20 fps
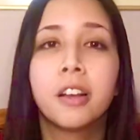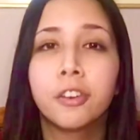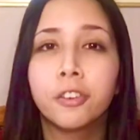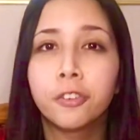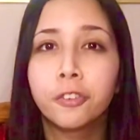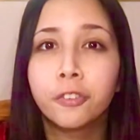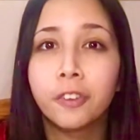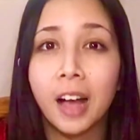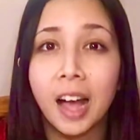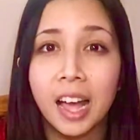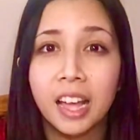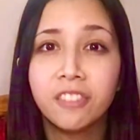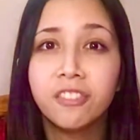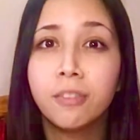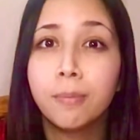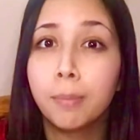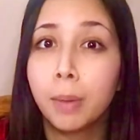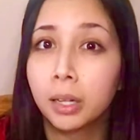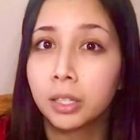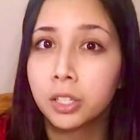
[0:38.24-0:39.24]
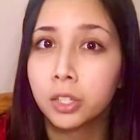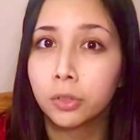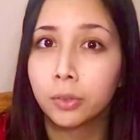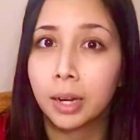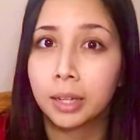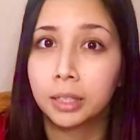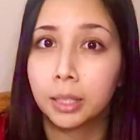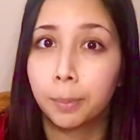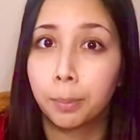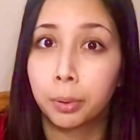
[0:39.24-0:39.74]
5
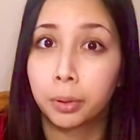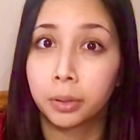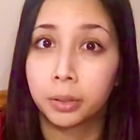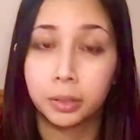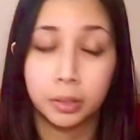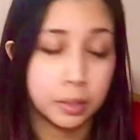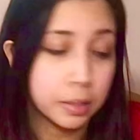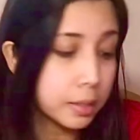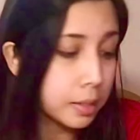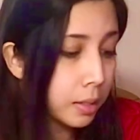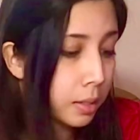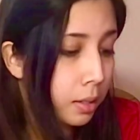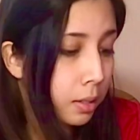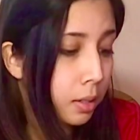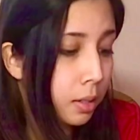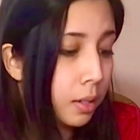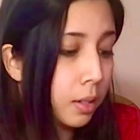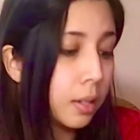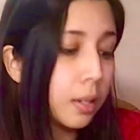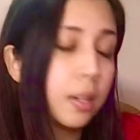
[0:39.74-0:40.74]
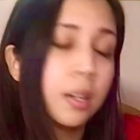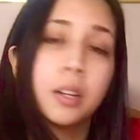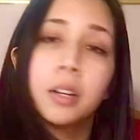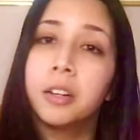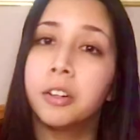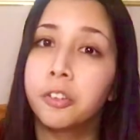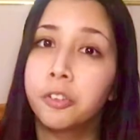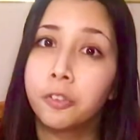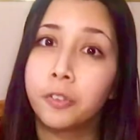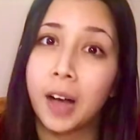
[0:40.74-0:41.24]
mozzarella pearls,
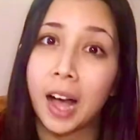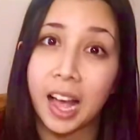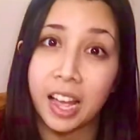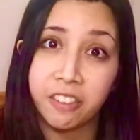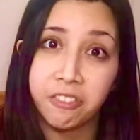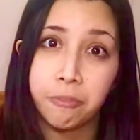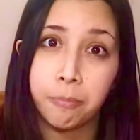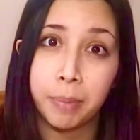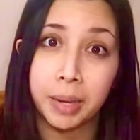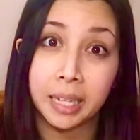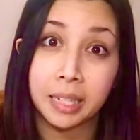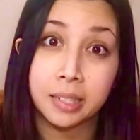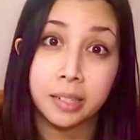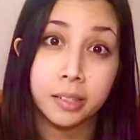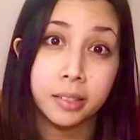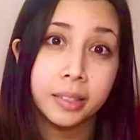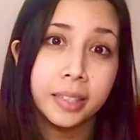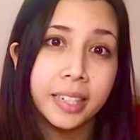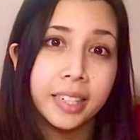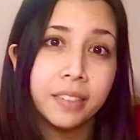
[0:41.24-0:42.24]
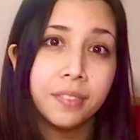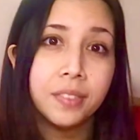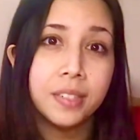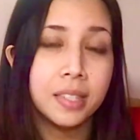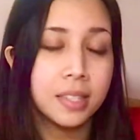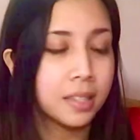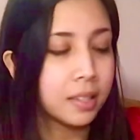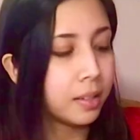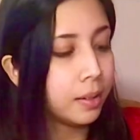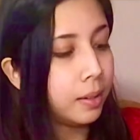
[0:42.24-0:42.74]
5 basil
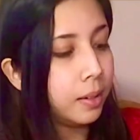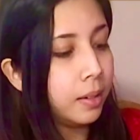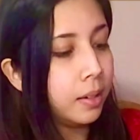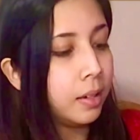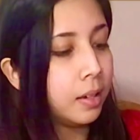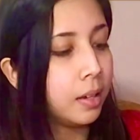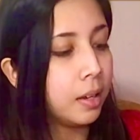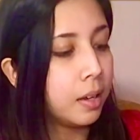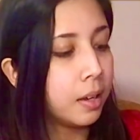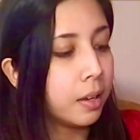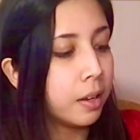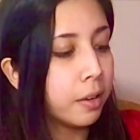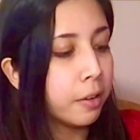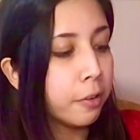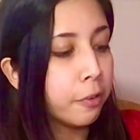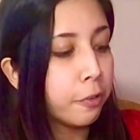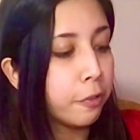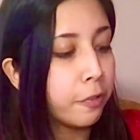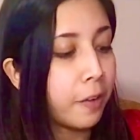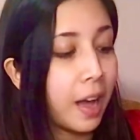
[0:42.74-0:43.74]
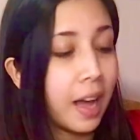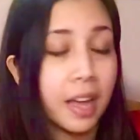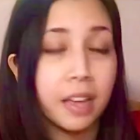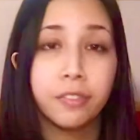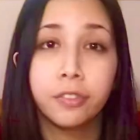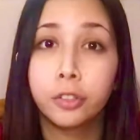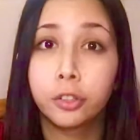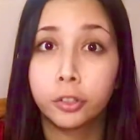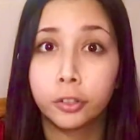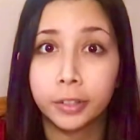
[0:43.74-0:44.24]
leaves, 5
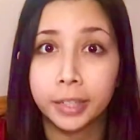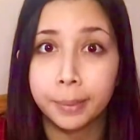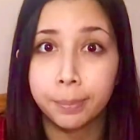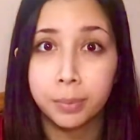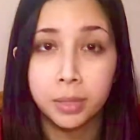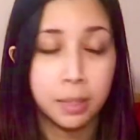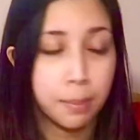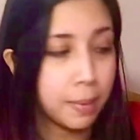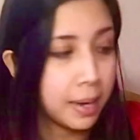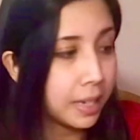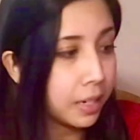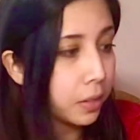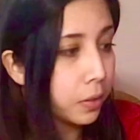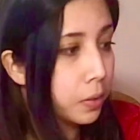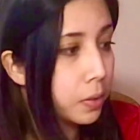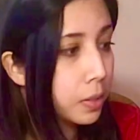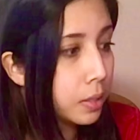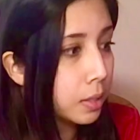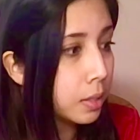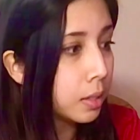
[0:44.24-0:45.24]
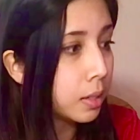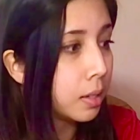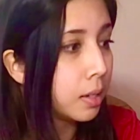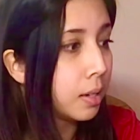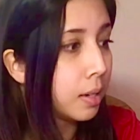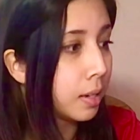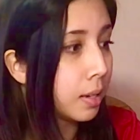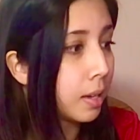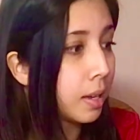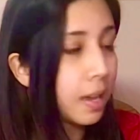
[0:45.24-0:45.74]
grape tomatoes,
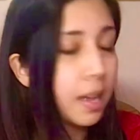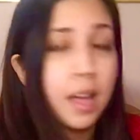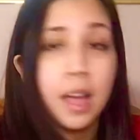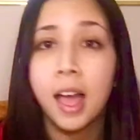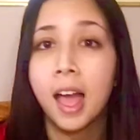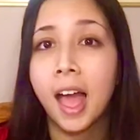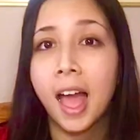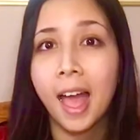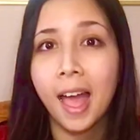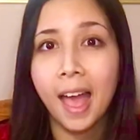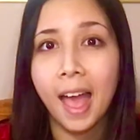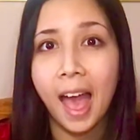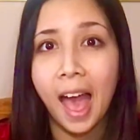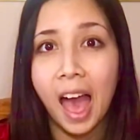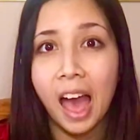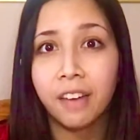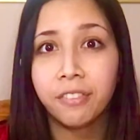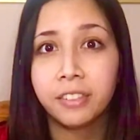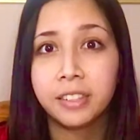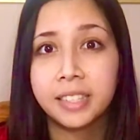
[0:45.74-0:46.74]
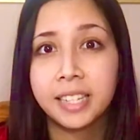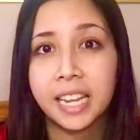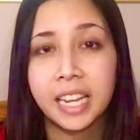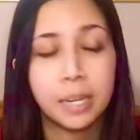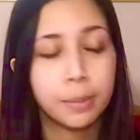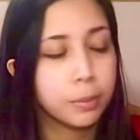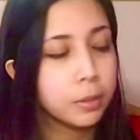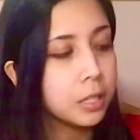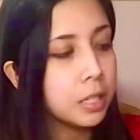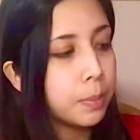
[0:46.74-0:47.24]
half a
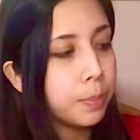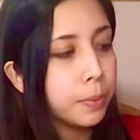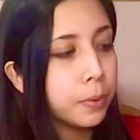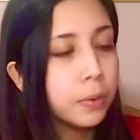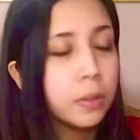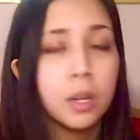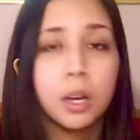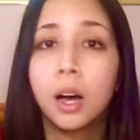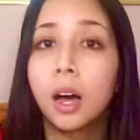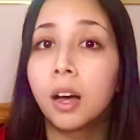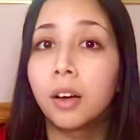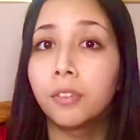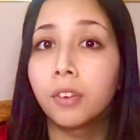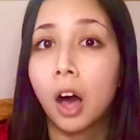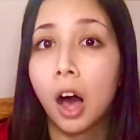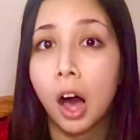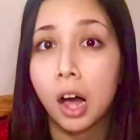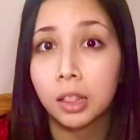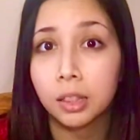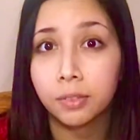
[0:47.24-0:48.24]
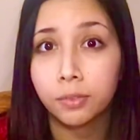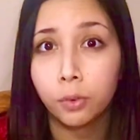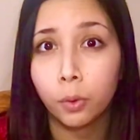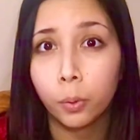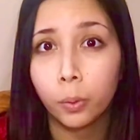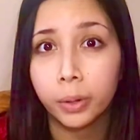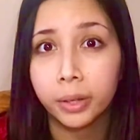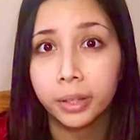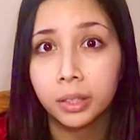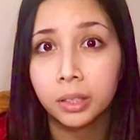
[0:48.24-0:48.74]
tablespoon of olive
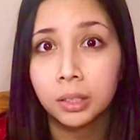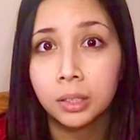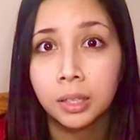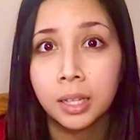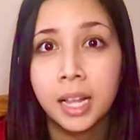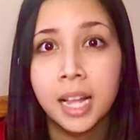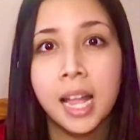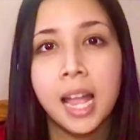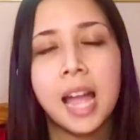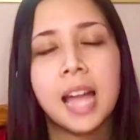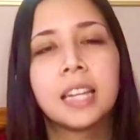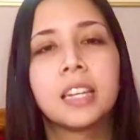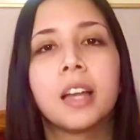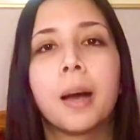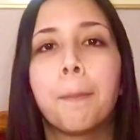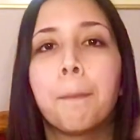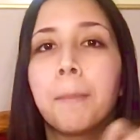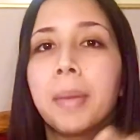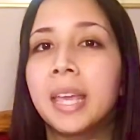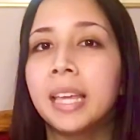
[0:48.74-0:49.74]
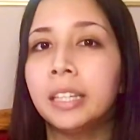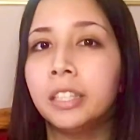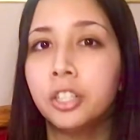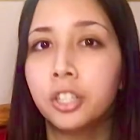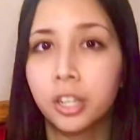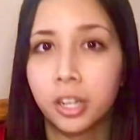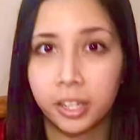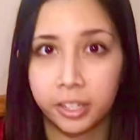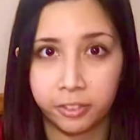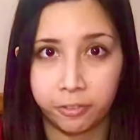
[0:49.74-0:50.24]
oil, and a pinch
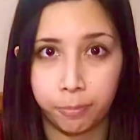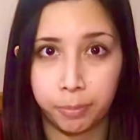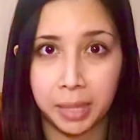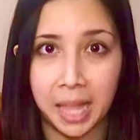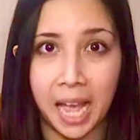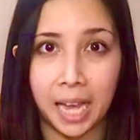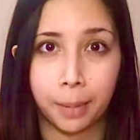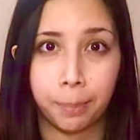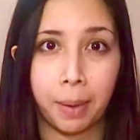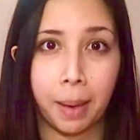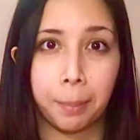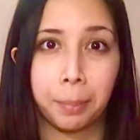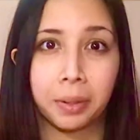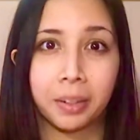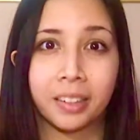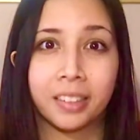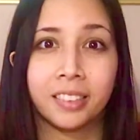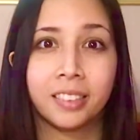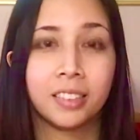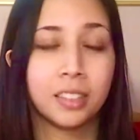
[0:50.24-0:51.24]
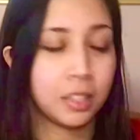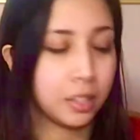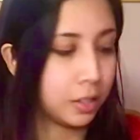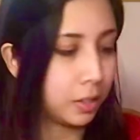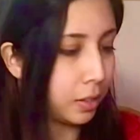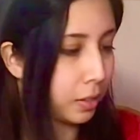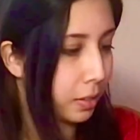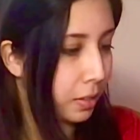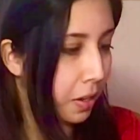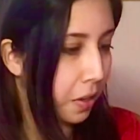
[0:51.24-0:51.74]
of black pepper.
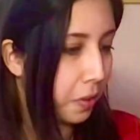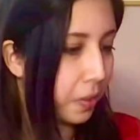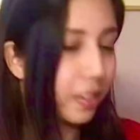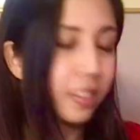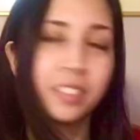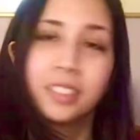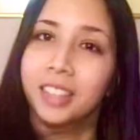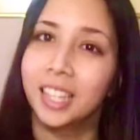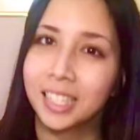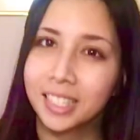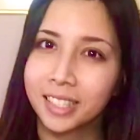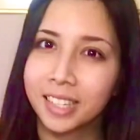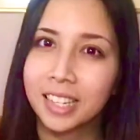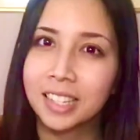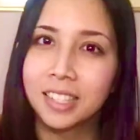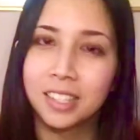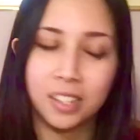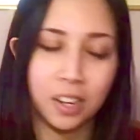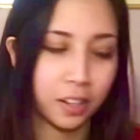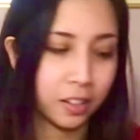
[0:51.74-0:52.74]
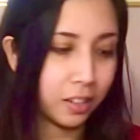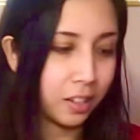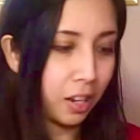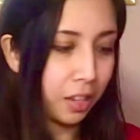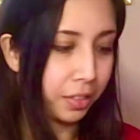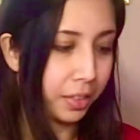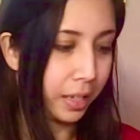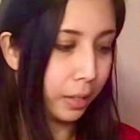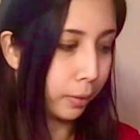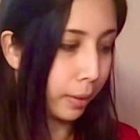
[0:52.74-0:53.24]
So let's get started on
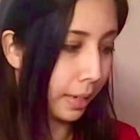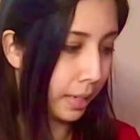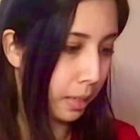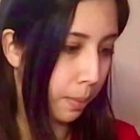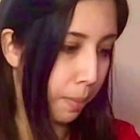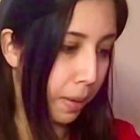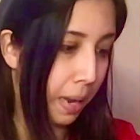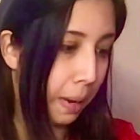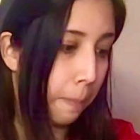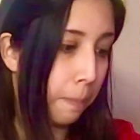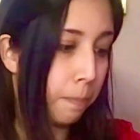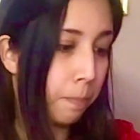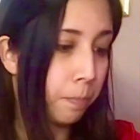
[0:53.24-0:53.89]
the recipe.